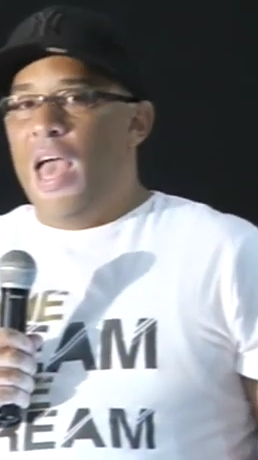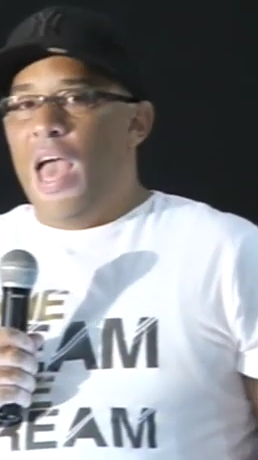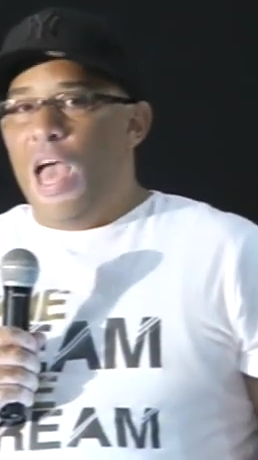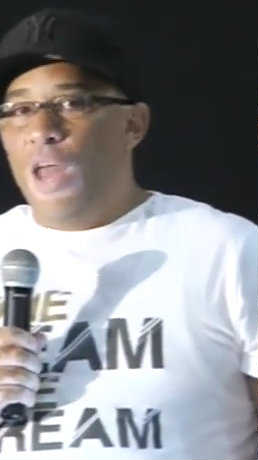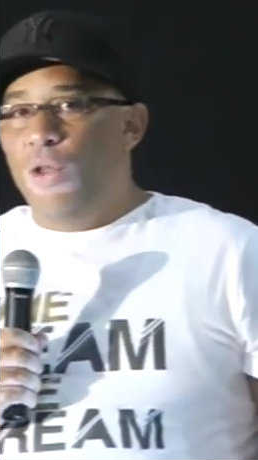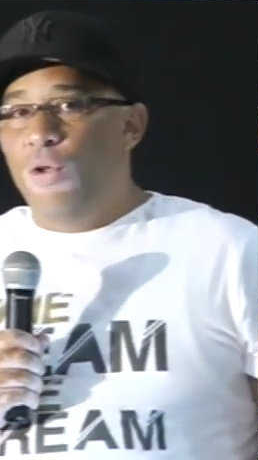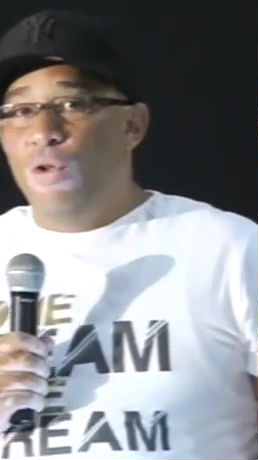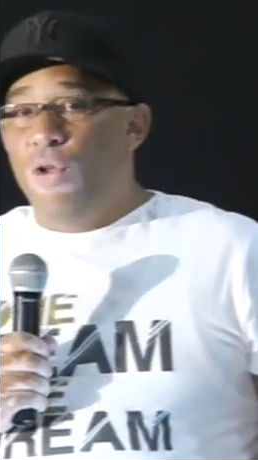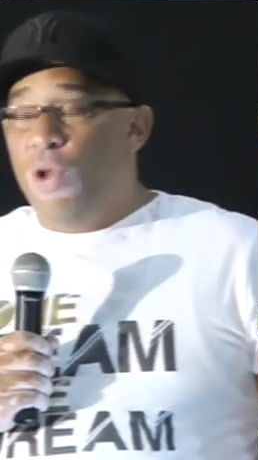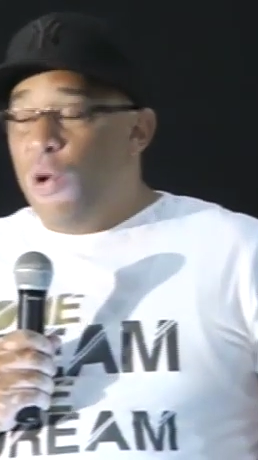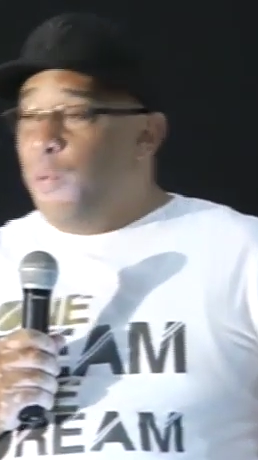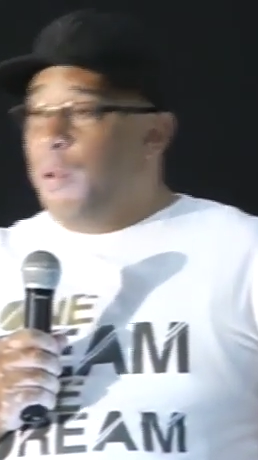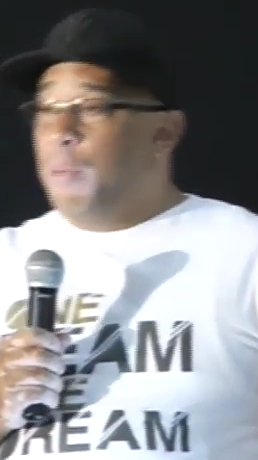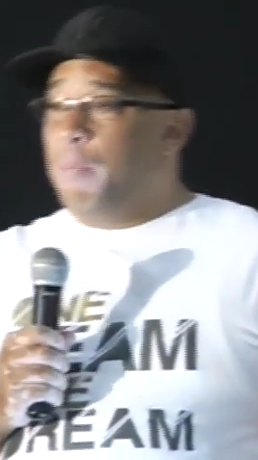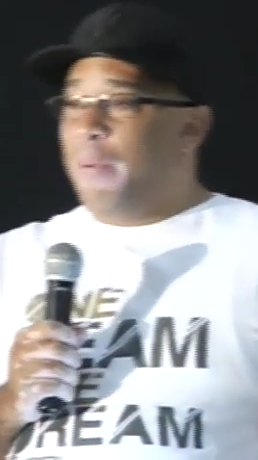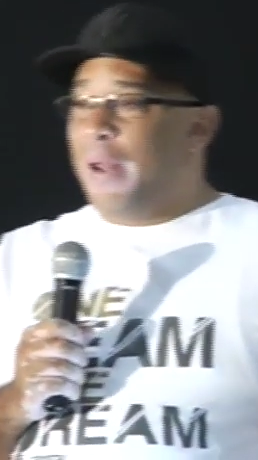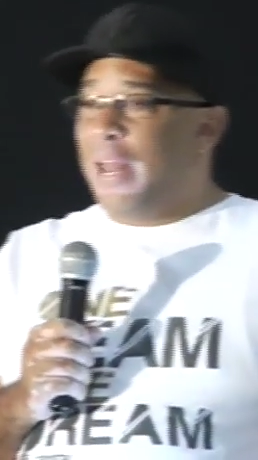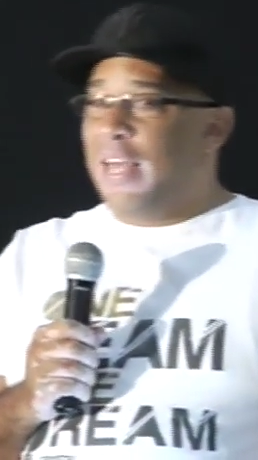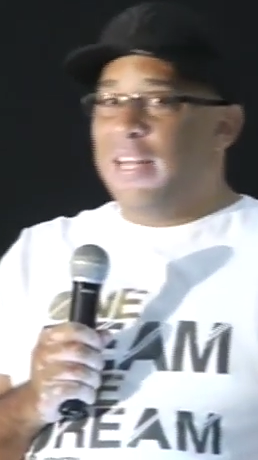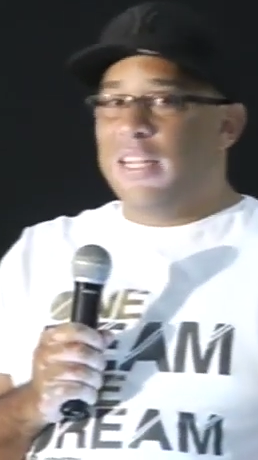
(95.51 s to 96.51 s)
And you know, we
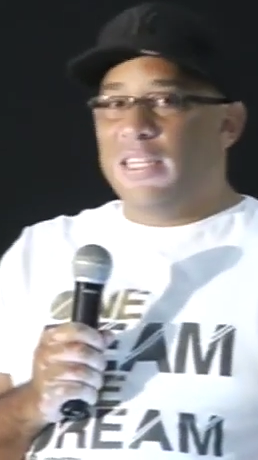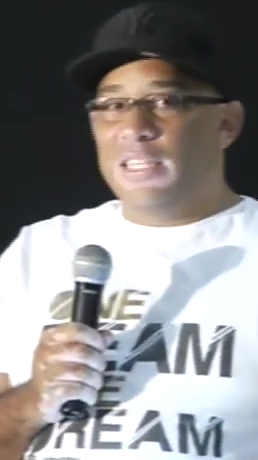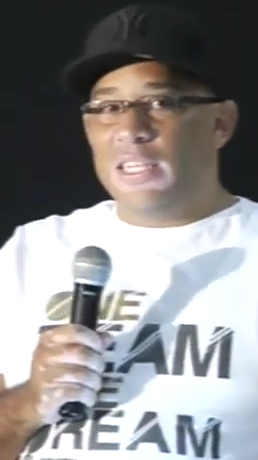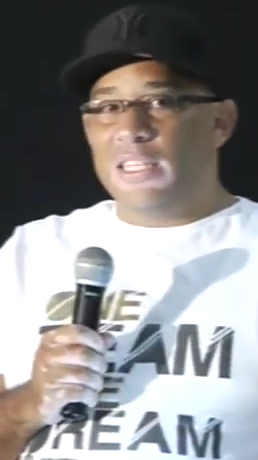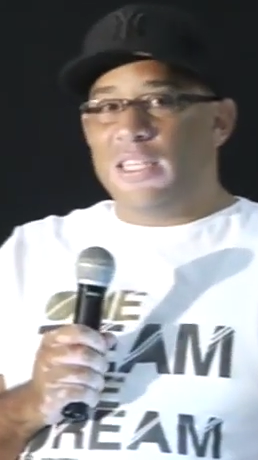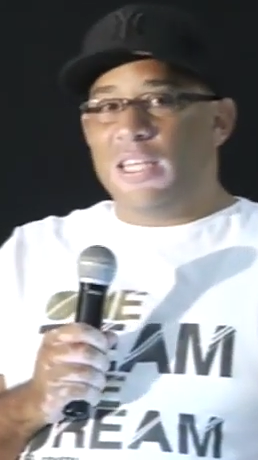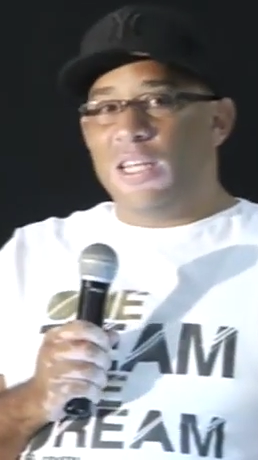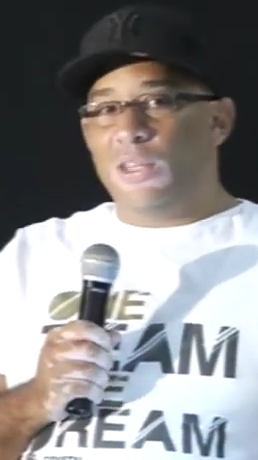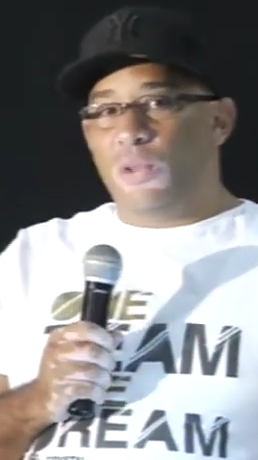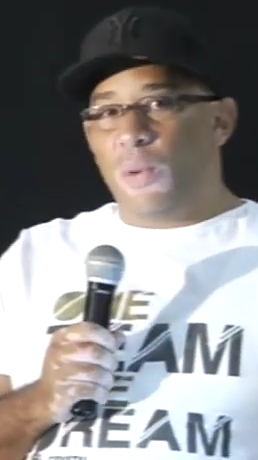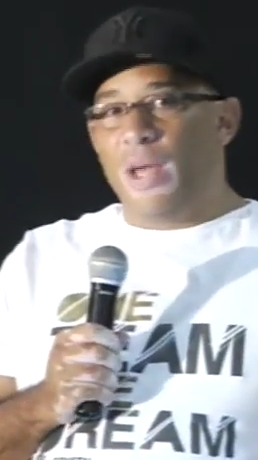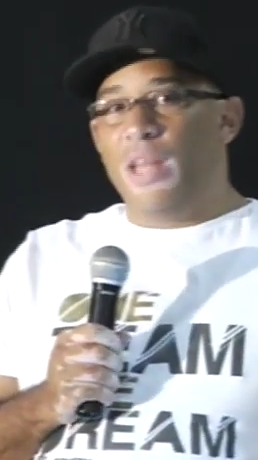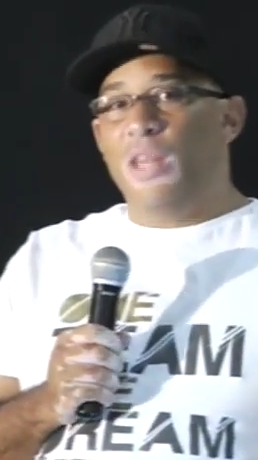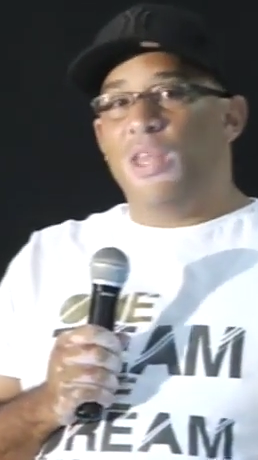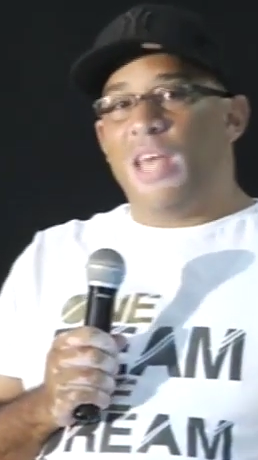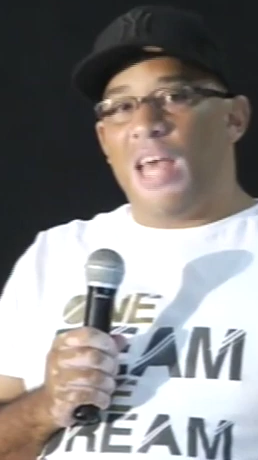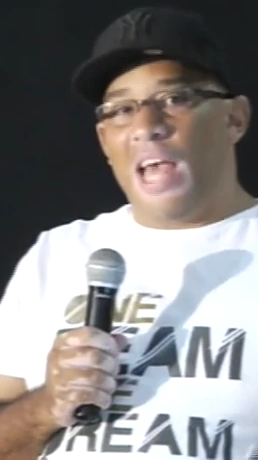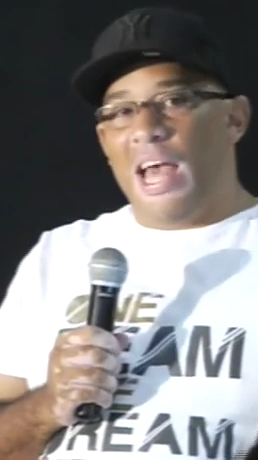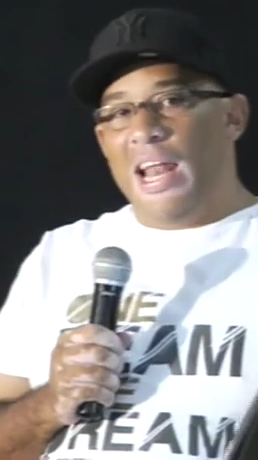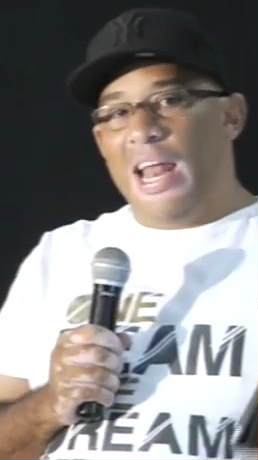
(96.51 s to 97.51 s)
prayed and she said, Dwayne,
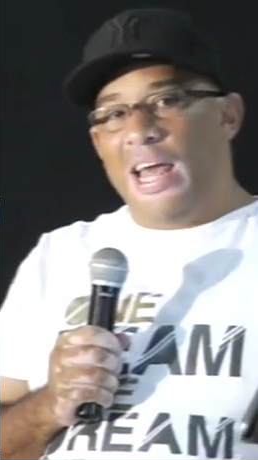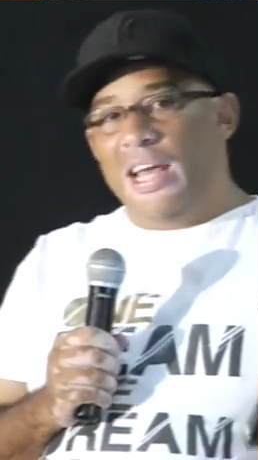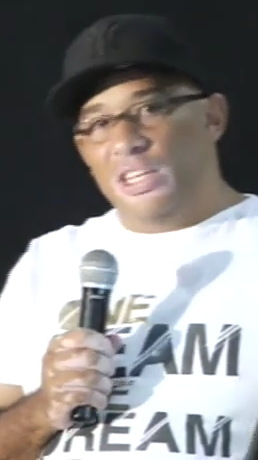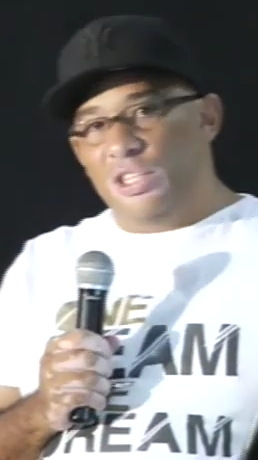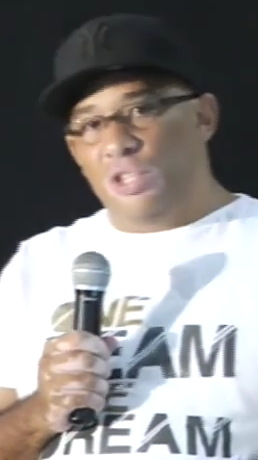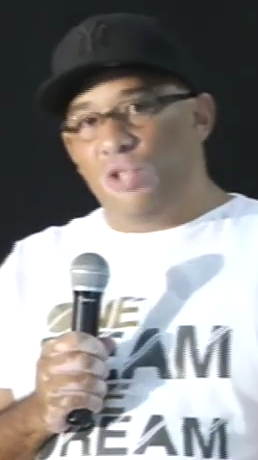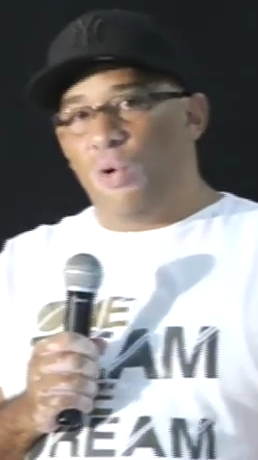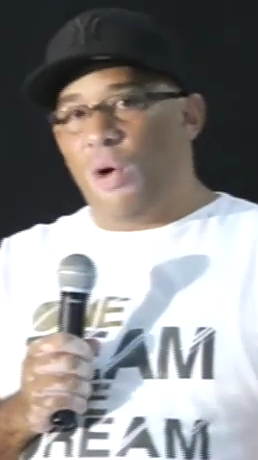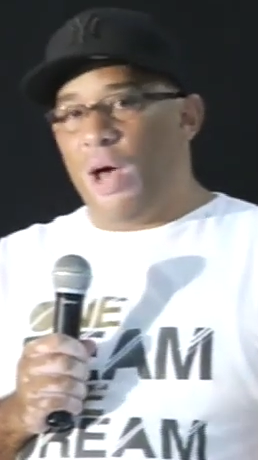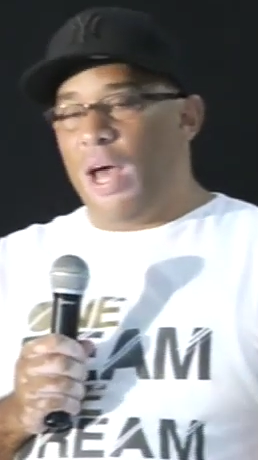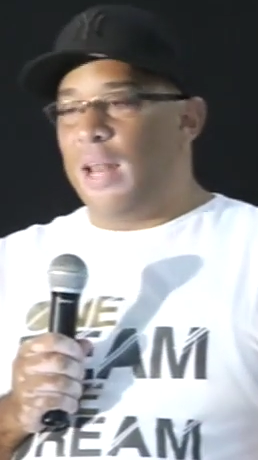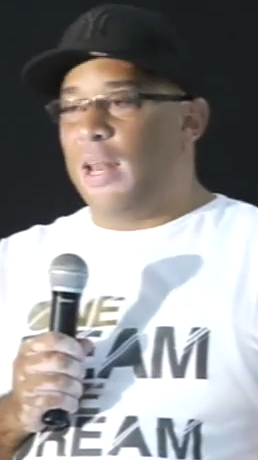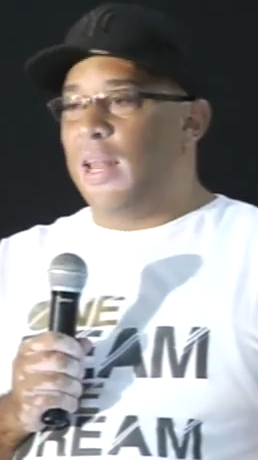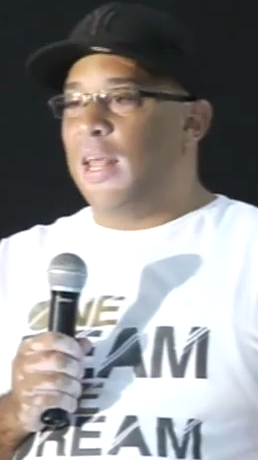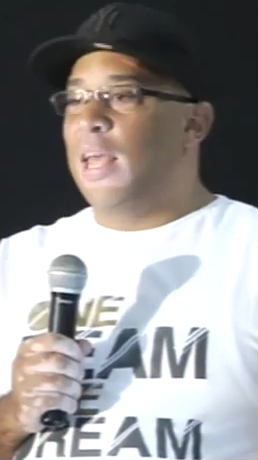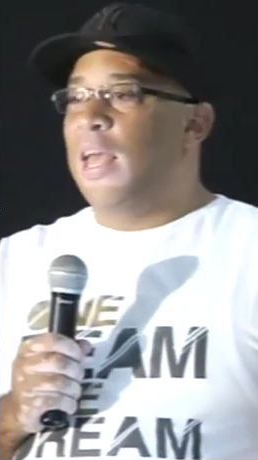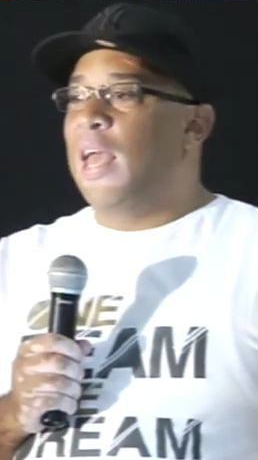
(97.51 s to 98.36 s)
jy gaan huis to gaan